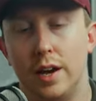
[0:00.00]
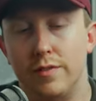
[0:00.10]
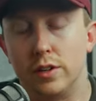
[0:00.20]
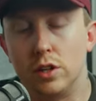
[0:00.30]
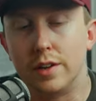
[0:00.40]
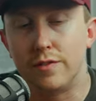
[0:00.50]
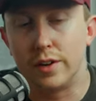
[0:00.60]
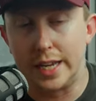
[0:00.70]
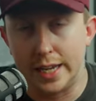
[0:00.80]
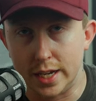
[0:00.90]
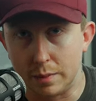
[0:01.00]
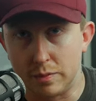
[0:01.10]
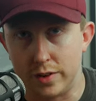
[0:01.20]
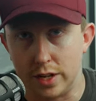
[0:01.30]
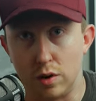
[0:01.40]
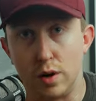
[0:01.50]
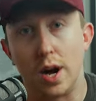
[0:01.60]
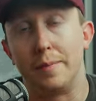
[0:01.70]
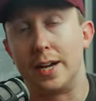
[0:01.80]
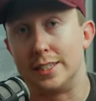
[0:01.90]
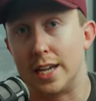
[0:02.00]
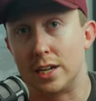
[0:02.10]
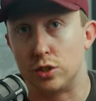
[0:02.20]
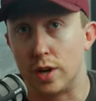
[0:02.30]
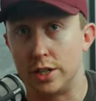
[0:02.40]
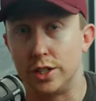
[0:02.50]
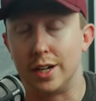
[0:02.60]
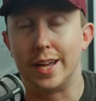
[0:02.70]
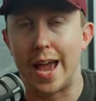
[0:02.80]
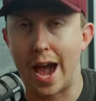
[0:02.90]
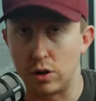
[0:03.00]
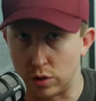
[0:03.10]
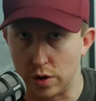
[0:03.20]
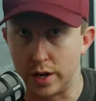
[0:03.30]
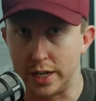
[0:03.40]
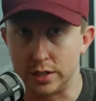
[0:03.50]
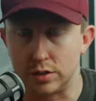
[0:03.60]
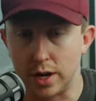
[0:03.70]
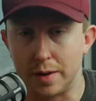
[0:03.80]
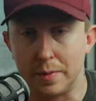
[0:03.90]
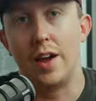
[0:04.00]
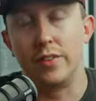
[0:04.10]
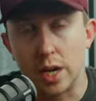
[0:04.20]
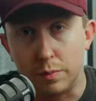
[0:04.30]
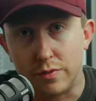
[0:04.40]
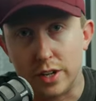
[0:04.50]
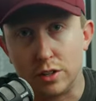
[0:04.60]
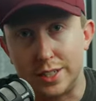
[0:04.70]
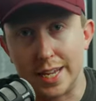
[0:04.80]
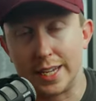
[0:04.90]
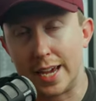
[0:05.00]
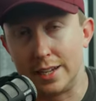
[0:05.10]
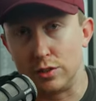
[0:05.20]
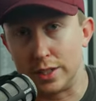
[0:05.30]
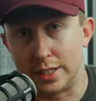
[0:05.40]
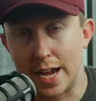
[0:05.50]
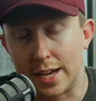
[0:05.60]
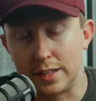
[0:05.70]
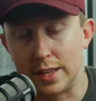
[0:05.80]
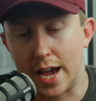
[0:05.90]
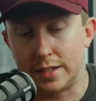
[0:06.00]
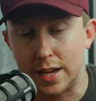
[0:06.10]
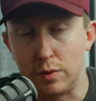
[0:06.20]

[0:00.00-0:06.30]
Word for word: Now, if you're looking for an in-depth video on my exact strategy on how to grow on Instagram, I have a couple videos dedicated to exactly that.